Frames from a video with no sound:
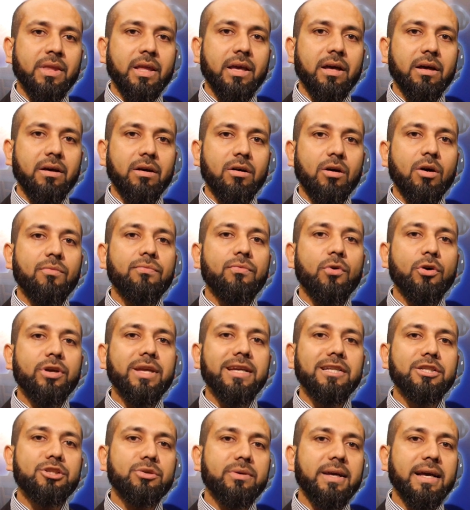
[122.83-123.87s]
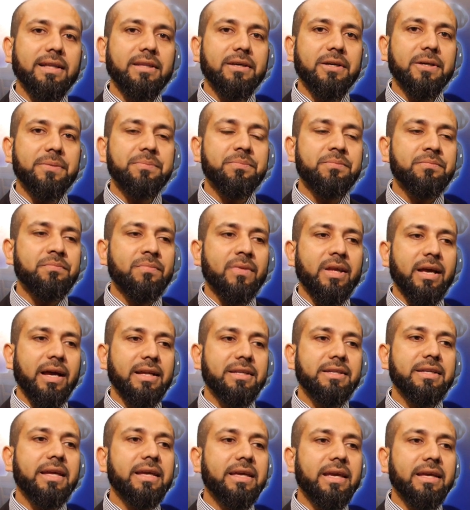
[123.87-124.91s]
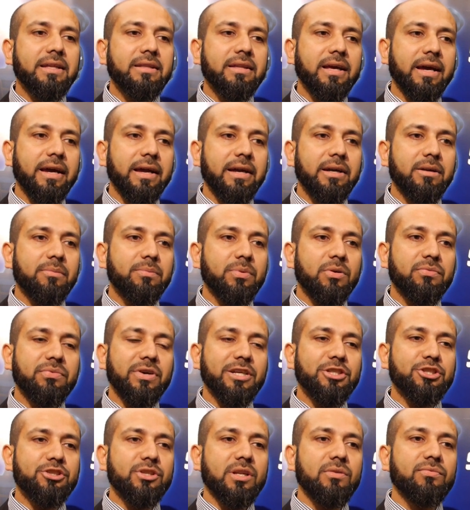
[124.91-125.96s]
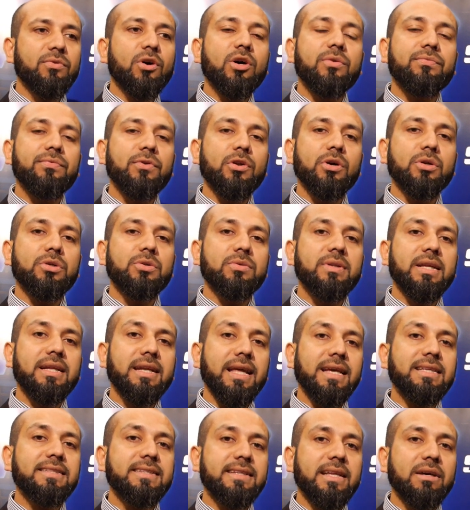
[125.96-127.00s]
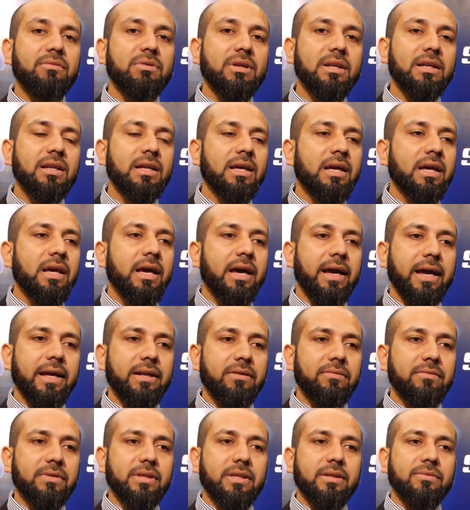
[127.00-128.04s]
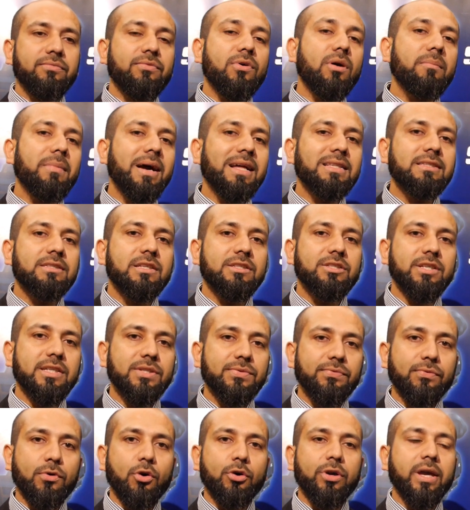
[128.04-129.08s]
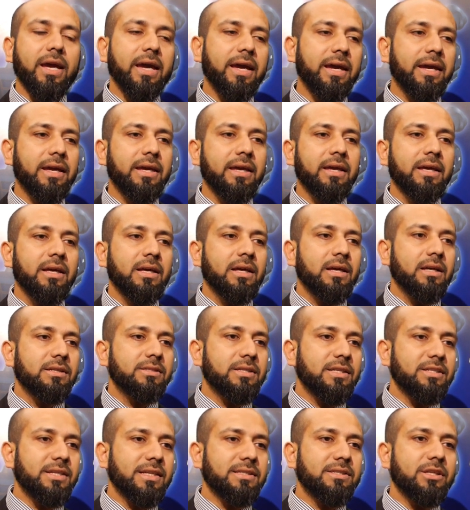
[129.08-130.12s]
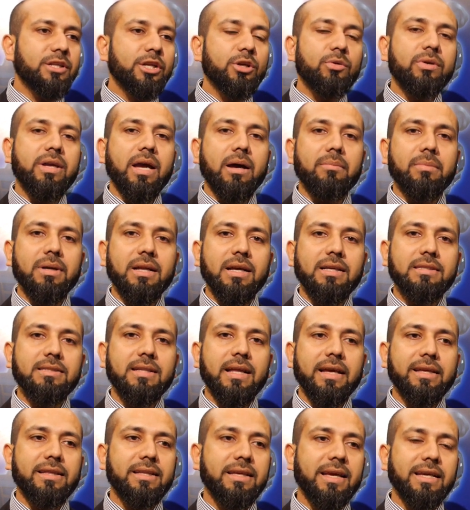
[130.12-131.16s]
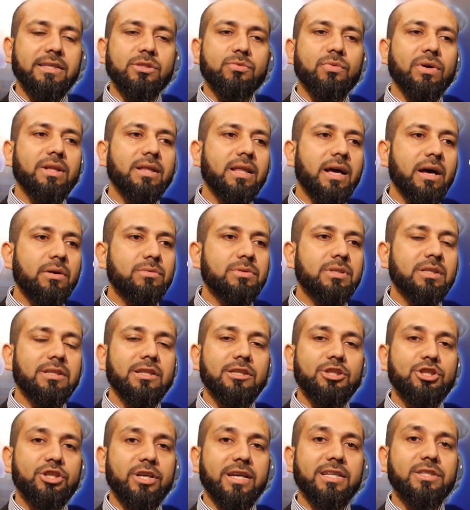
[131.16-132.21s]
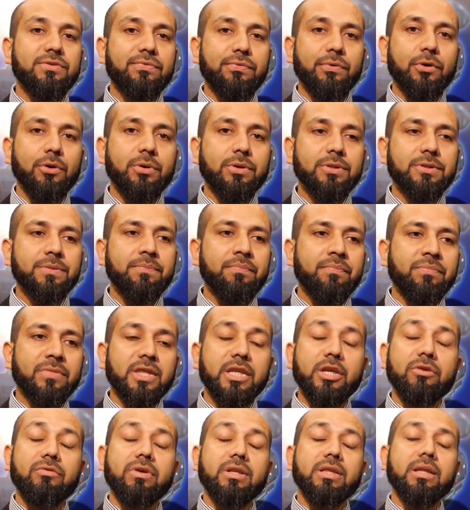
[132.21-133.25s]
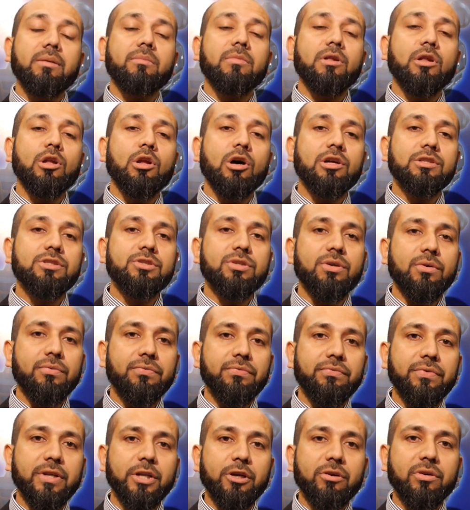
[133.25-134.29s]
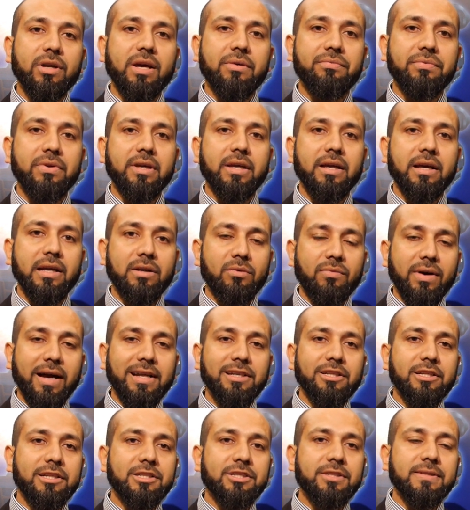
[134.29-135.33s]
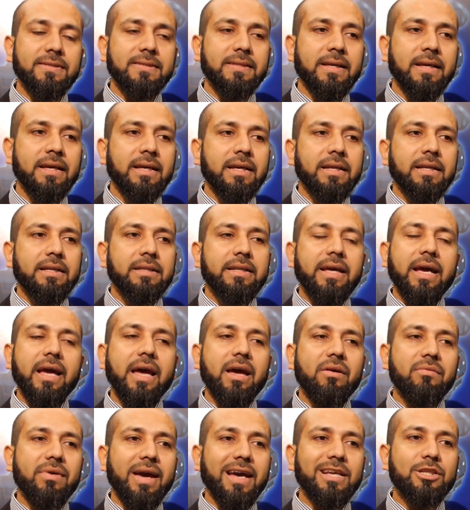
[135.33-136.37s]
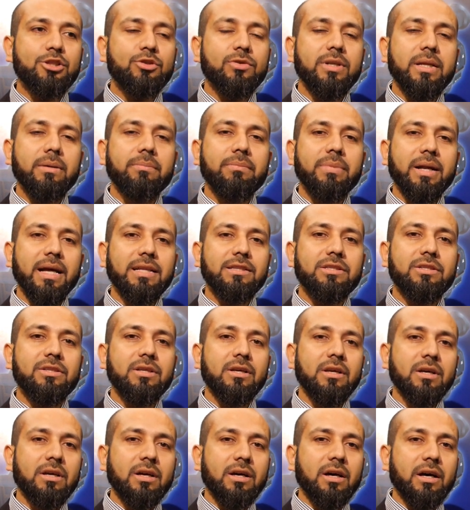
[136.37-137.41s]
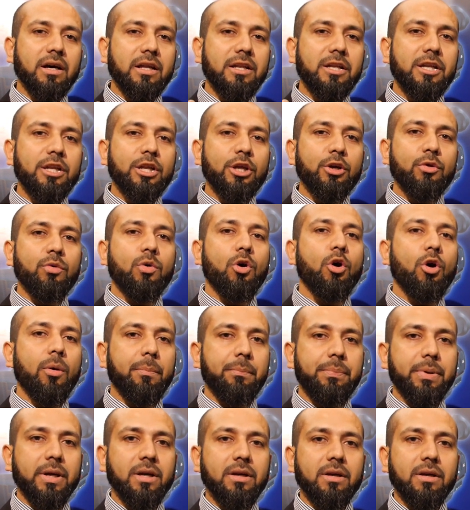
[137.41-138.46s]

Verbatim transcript: uh, of working together and taking their professional workflow to the next level. And with the formats such as 4K, such as the new cameras like the X1000, the GH4s, giving them lots of videography advantages, they have actually breathed a new hope